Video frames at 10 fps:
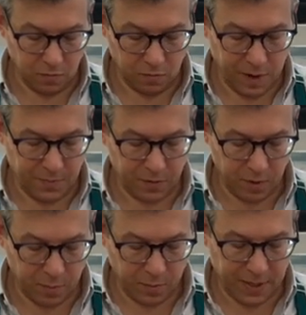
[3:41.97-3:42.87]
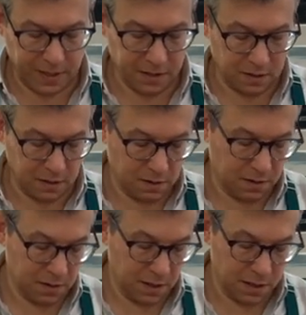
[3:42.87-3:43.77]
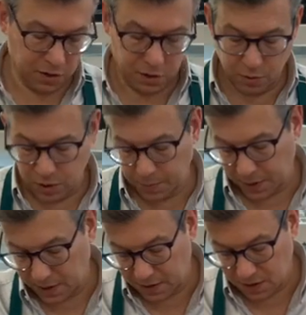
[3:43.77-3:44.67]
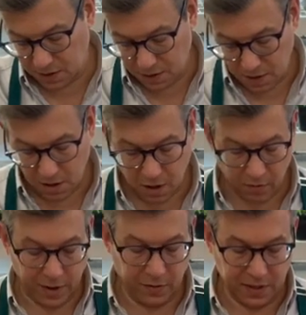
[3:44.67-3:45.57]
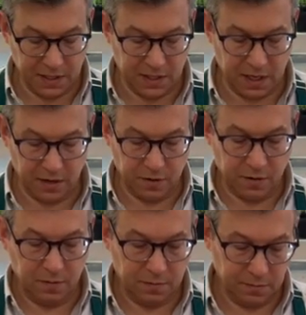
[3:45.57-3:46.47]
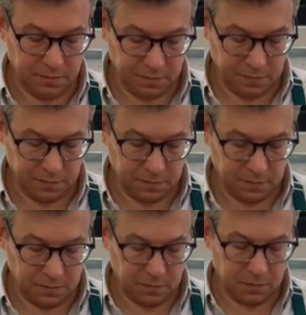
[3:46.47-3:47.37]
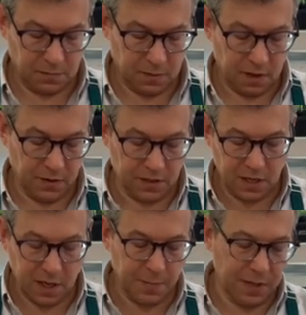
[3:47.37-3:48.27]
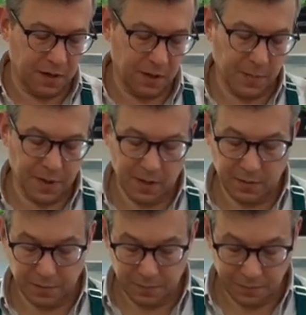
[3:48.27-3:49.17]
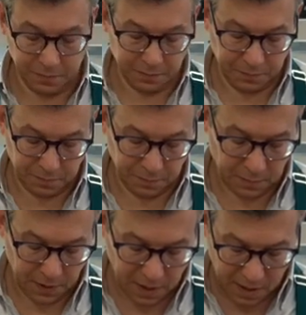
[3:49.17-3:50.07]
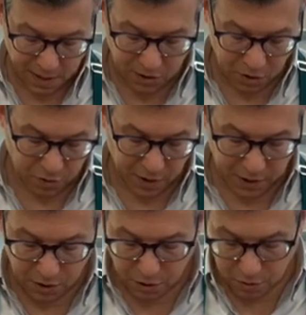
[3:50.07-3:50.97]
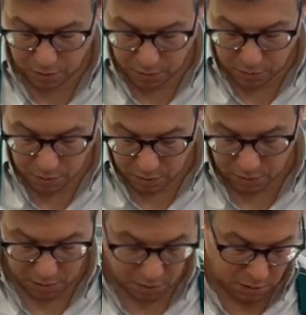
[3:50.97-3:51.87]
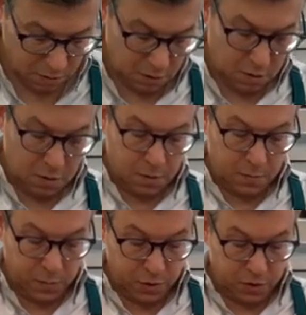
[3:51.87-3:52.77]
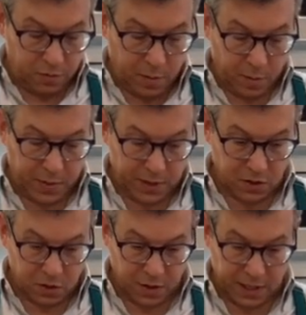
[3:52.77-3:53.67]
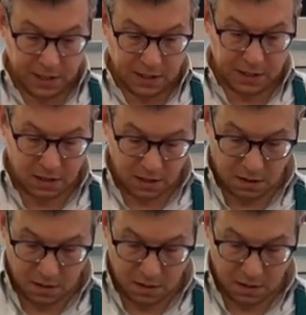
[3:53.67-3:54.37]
wrap the rubber band in 2 spots around the container, on the top and on the bottom, and try to put your rubber band so that it's